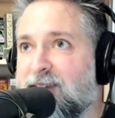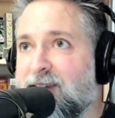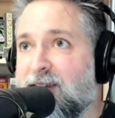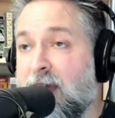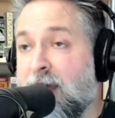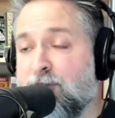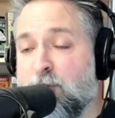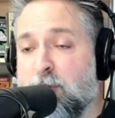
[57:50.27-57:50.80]

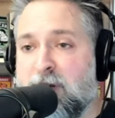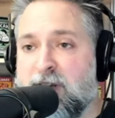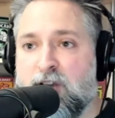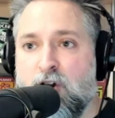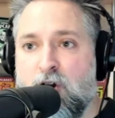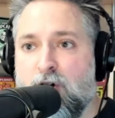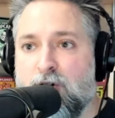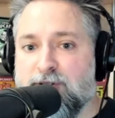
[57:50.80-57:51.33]
everybody
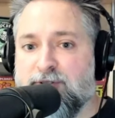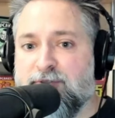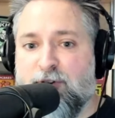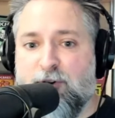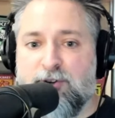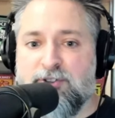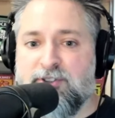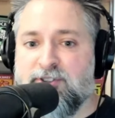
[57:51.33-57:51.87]
calls
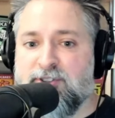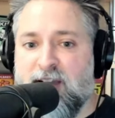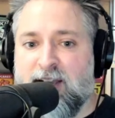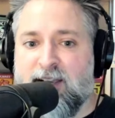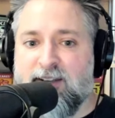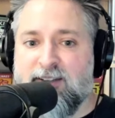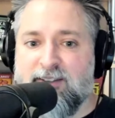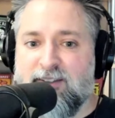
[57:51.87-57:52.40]
first,
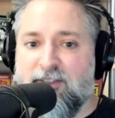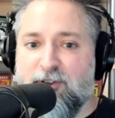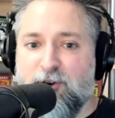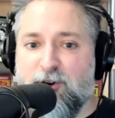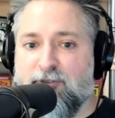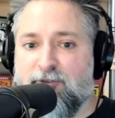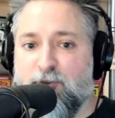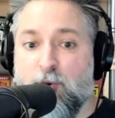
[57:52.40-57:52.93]
second,
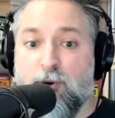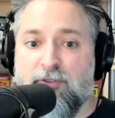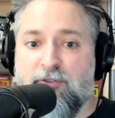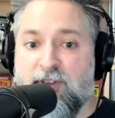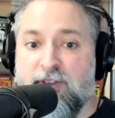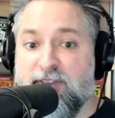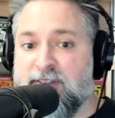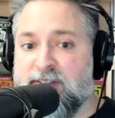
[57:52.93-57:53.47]
third, fourth,
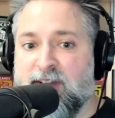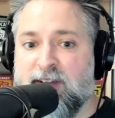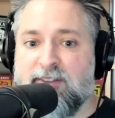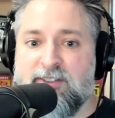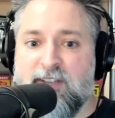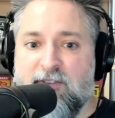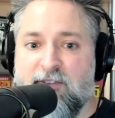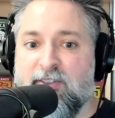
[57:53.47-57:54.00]
fifth, sixth,
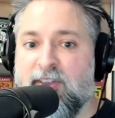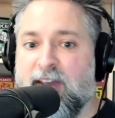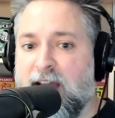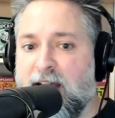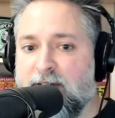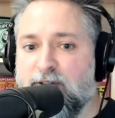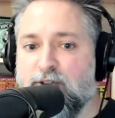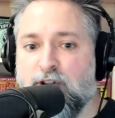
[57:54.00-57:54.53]
seventh,
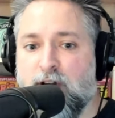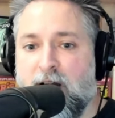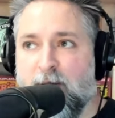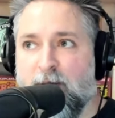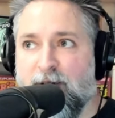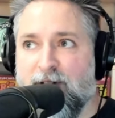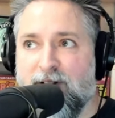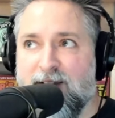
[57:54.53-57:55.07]
eighth
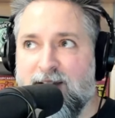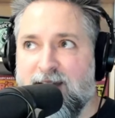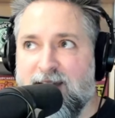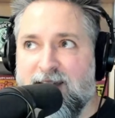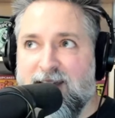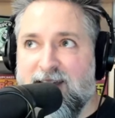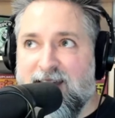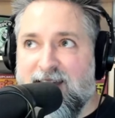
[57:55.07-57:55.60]
shower.
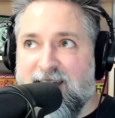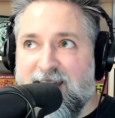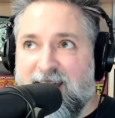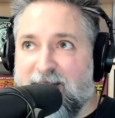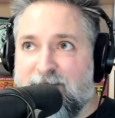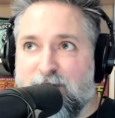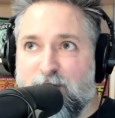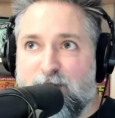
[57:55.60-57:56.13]

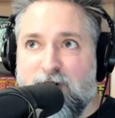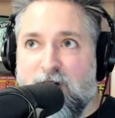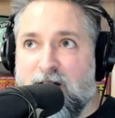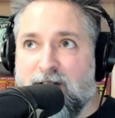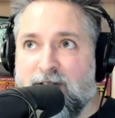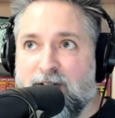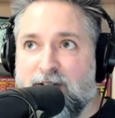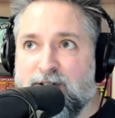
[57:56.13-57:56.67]
If you're
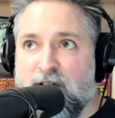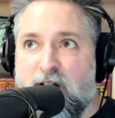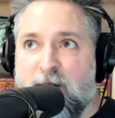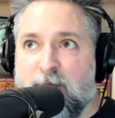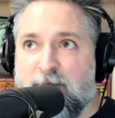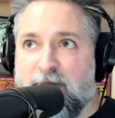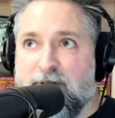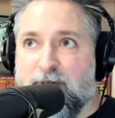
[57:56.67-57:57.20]
not in the
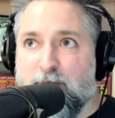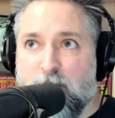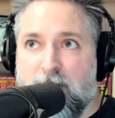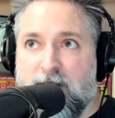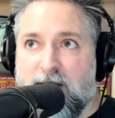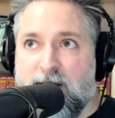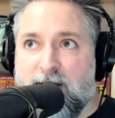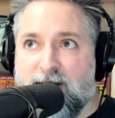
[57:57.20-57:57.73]
top
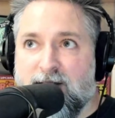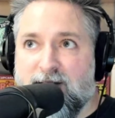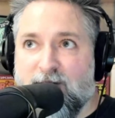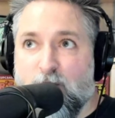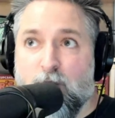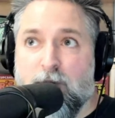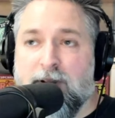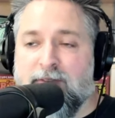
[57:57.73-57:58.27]
three
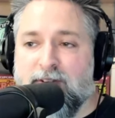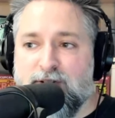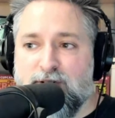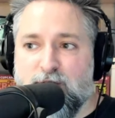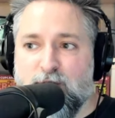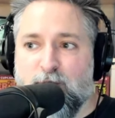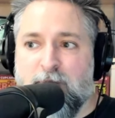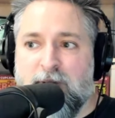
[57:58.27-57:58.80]
or even
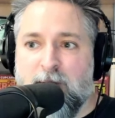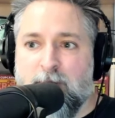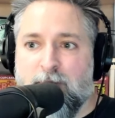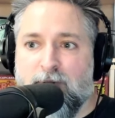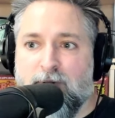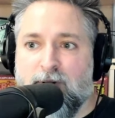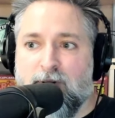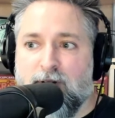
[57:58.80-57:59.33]
two
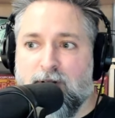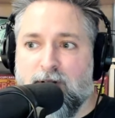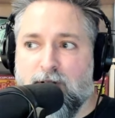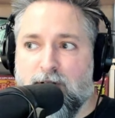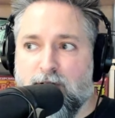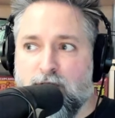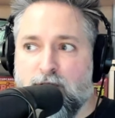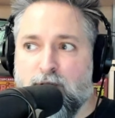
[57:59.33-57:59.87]
people,
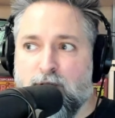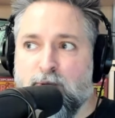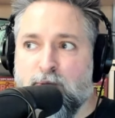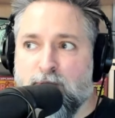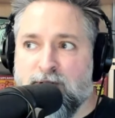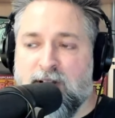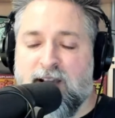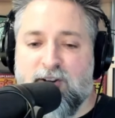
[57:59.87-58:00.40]
you were
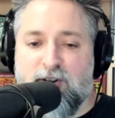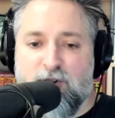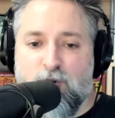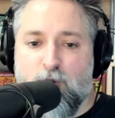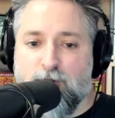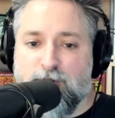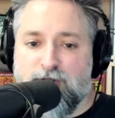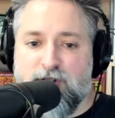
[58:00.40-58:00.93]
taking a
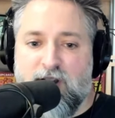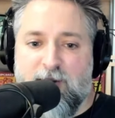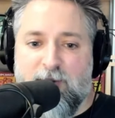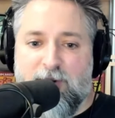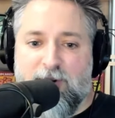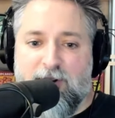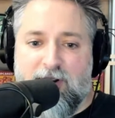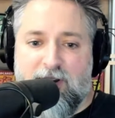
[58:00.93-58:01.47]
cold
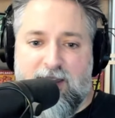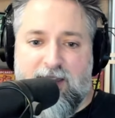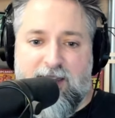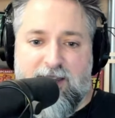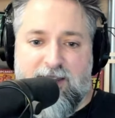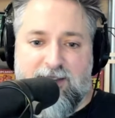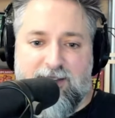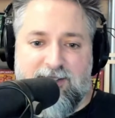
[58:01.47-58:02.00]
shower,
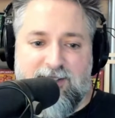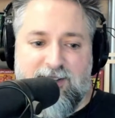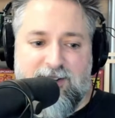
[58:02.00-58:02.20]
and